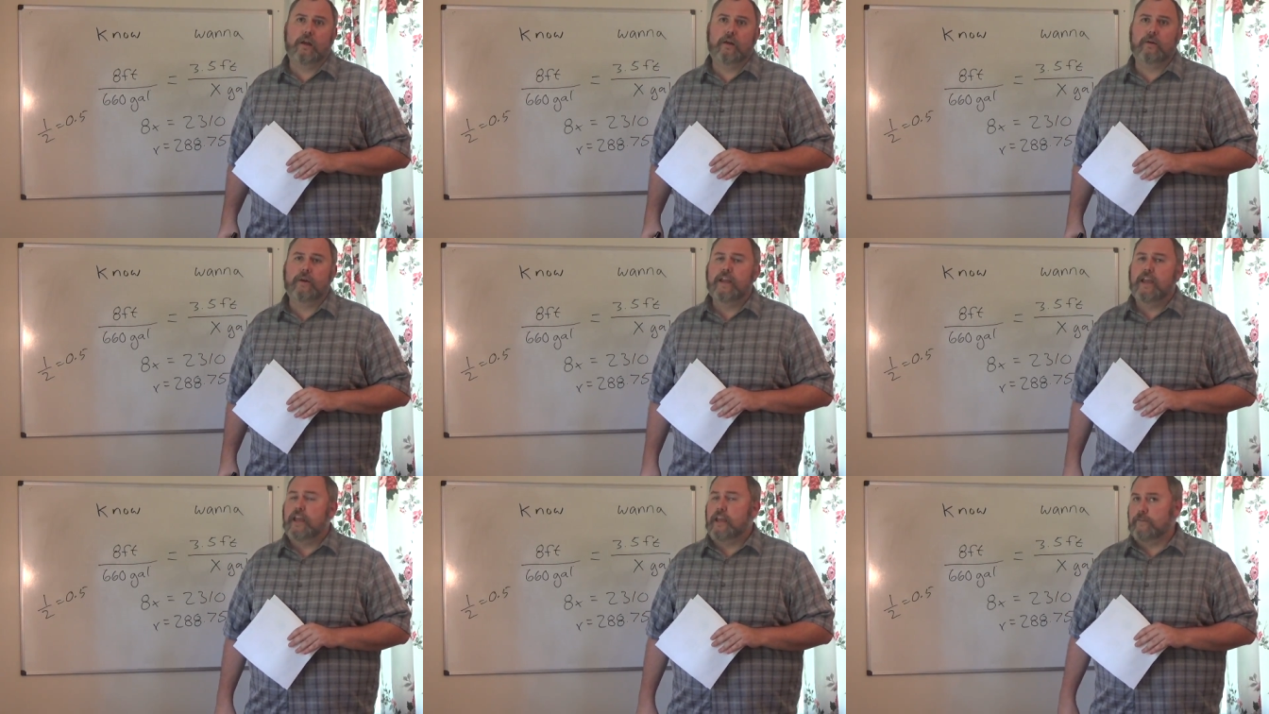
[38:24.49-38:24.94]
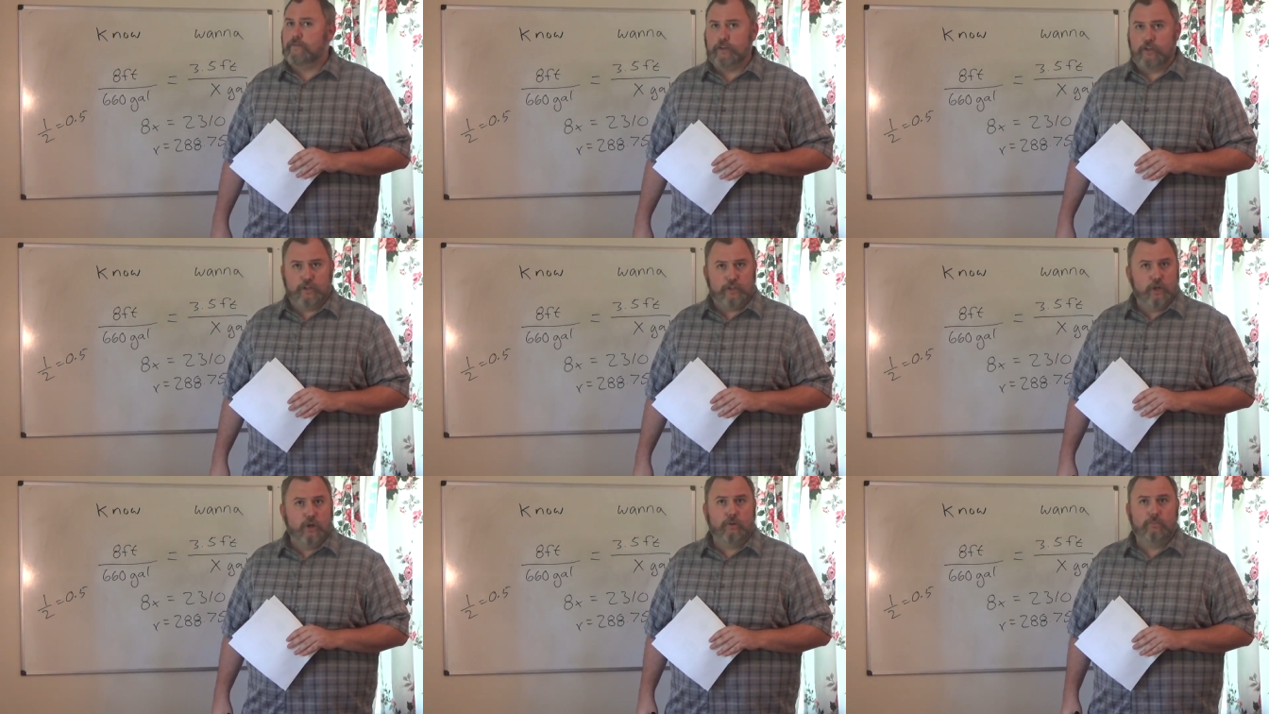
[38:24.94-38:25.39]
If you
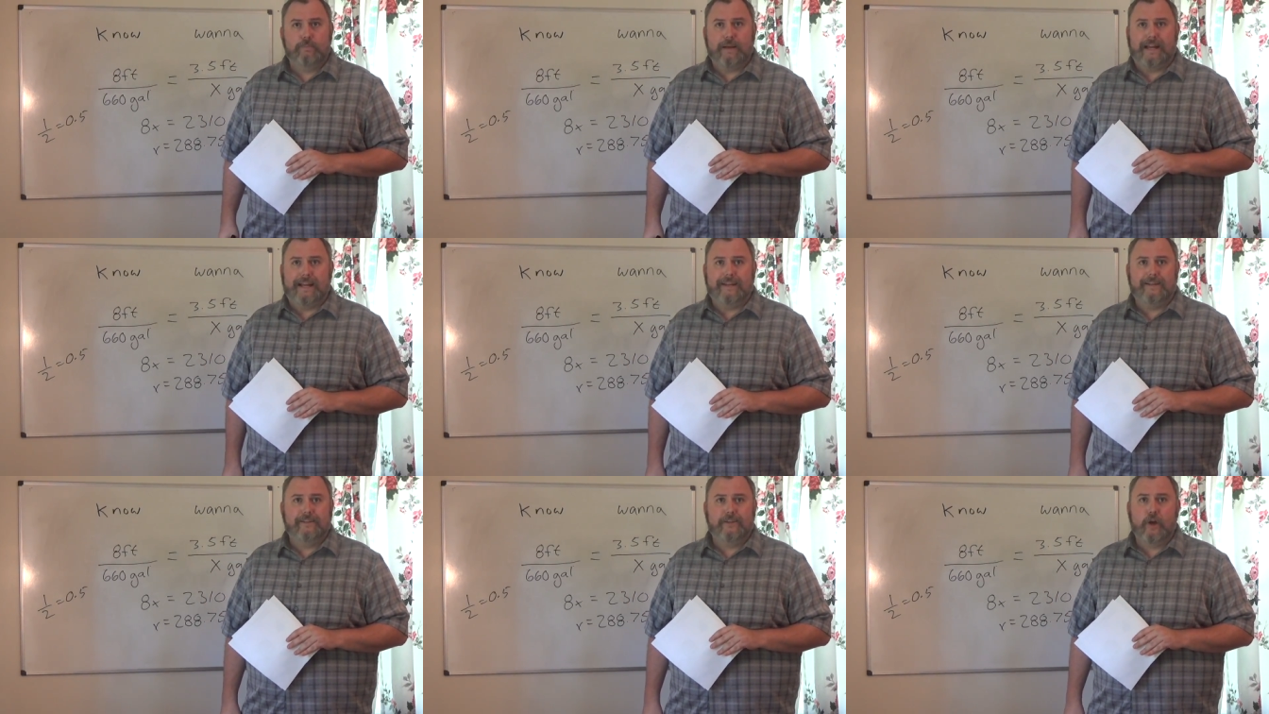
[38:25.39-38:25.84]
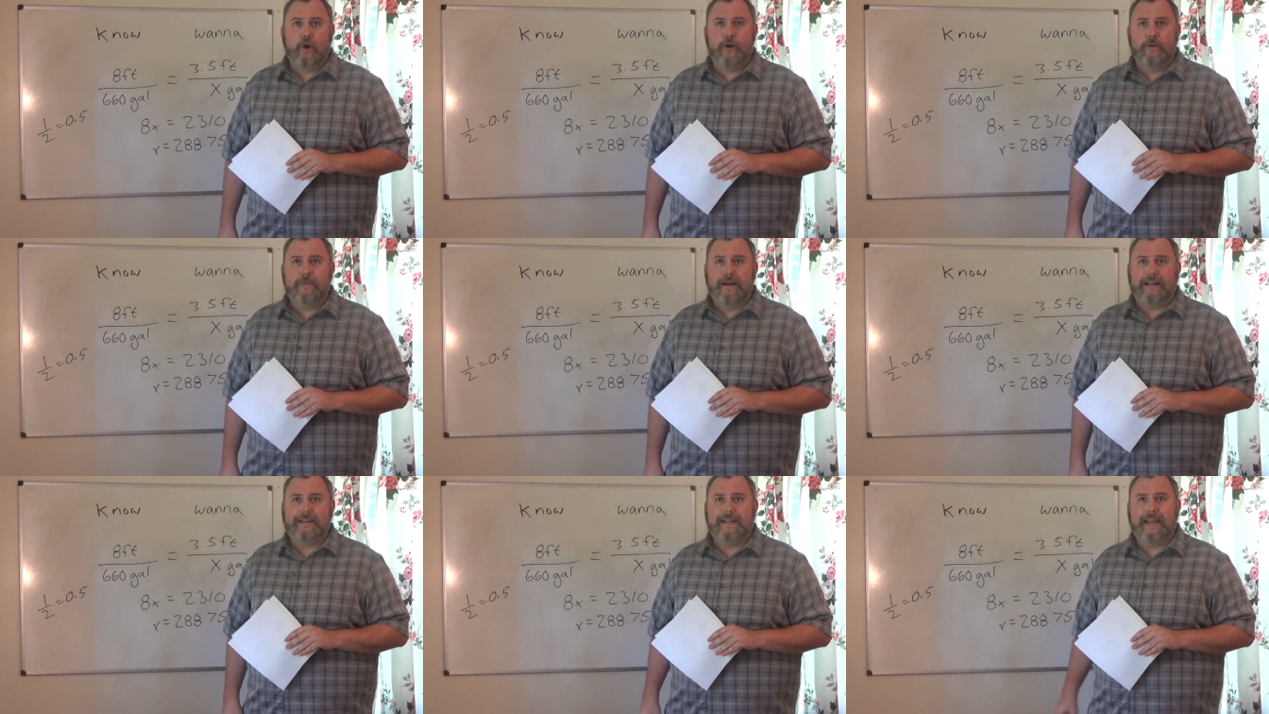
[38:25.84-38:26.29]
don't know
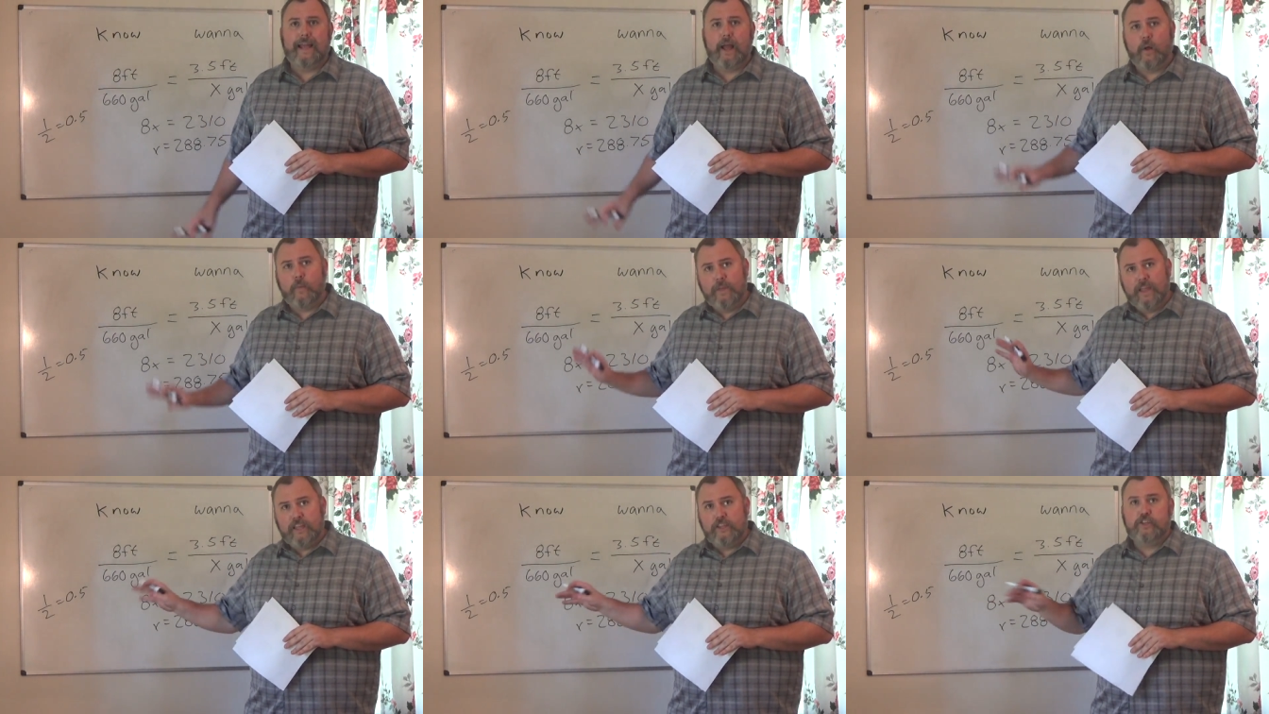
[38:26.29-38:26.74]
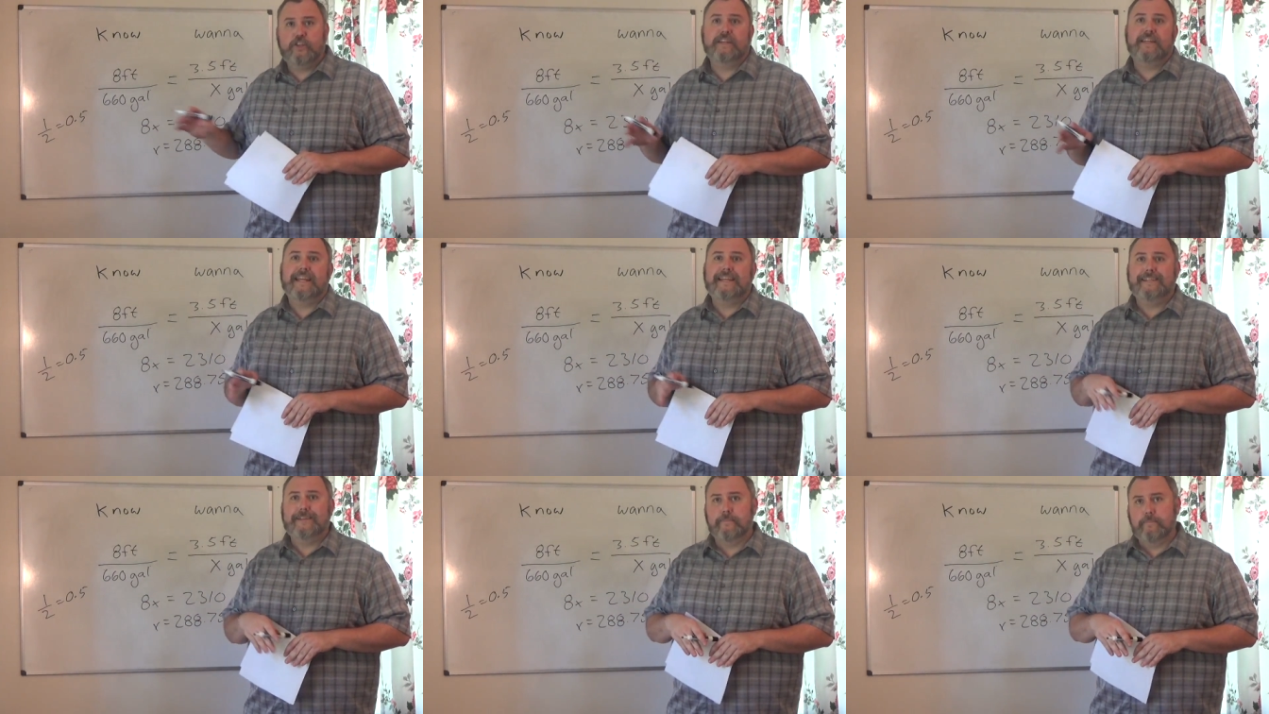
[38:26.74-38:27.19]
it by now, you
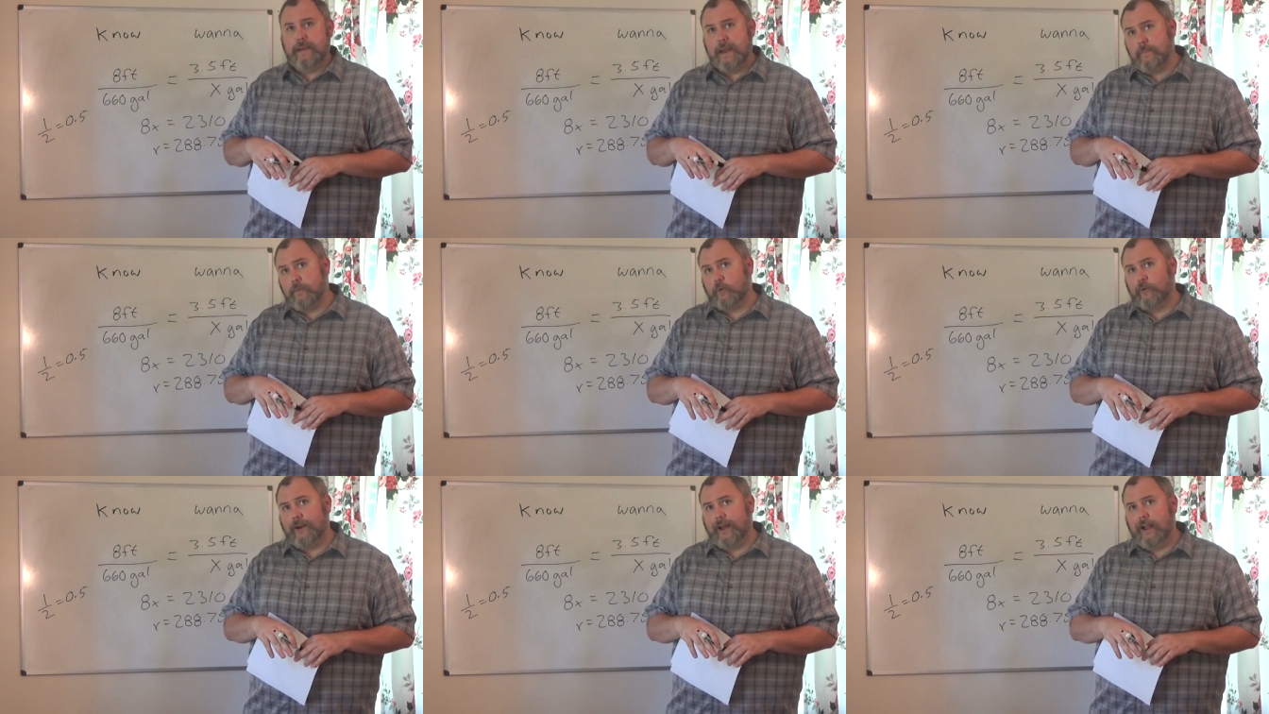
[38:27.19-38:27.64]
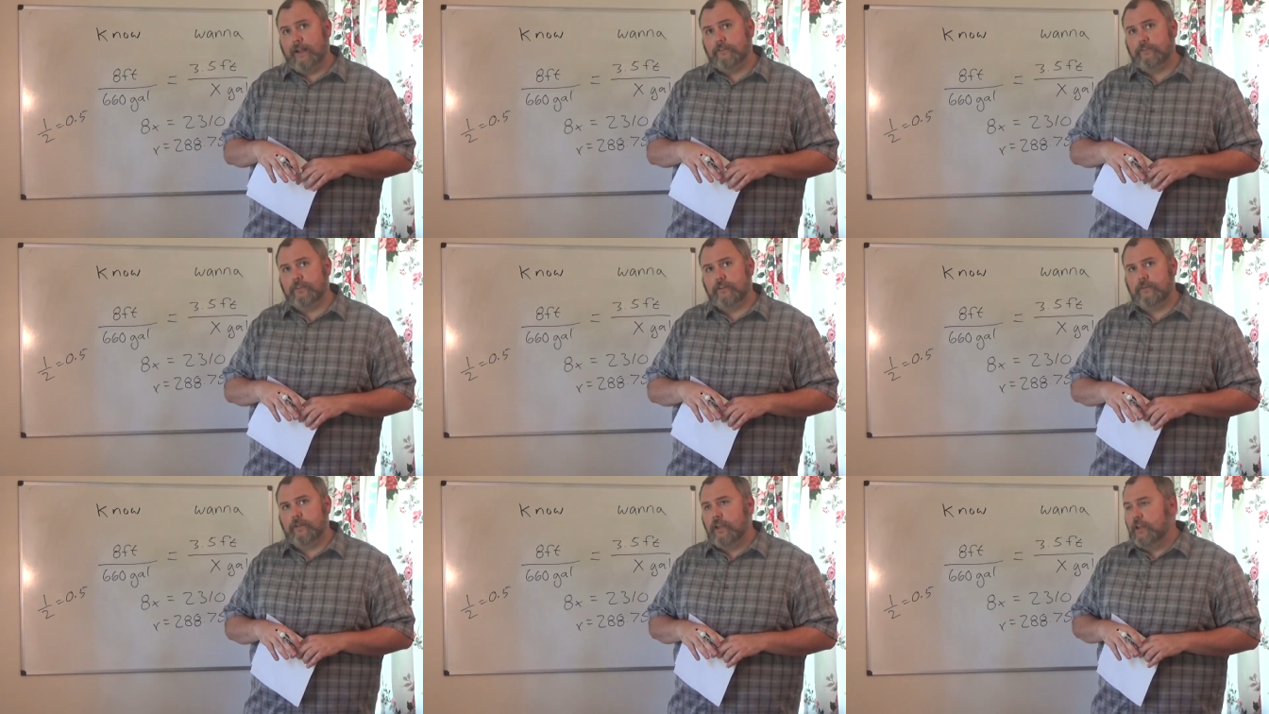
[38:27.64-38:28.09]
need to
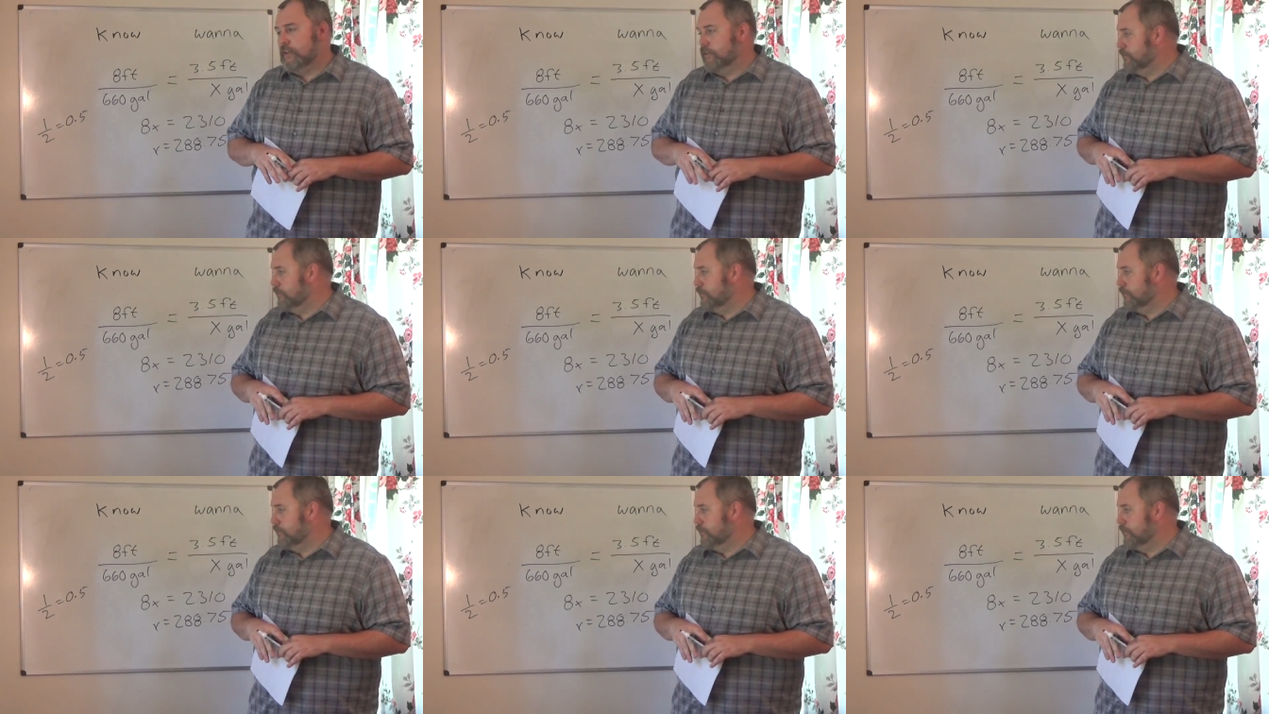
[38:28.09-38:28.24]
memorize it.